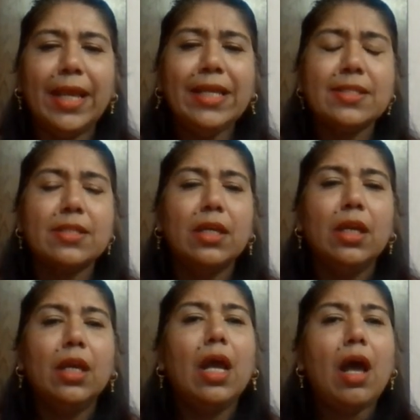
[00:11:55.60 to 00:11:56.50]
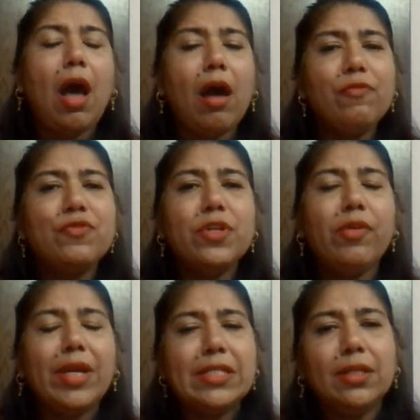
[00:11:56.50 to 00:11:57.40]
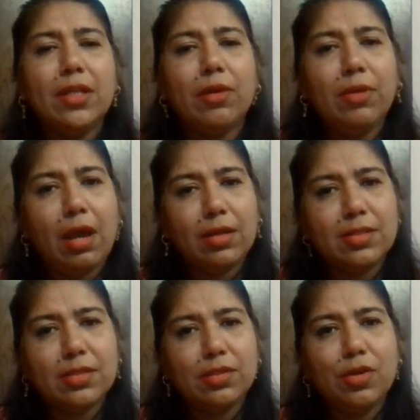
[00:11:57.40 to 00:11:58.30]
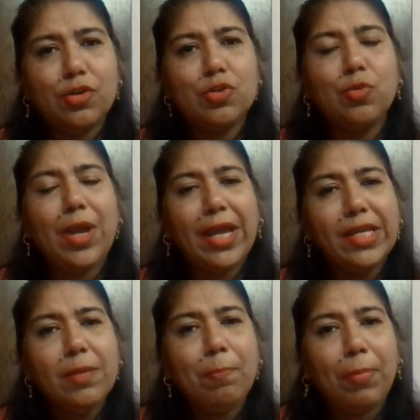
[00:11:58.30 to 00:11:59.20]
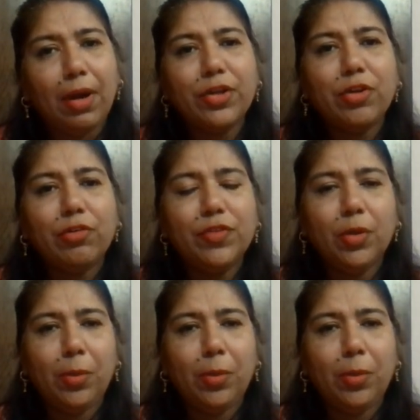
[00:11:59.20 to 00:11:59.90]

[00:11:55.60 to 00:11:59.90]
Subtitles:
Next, after writing down answer to any part of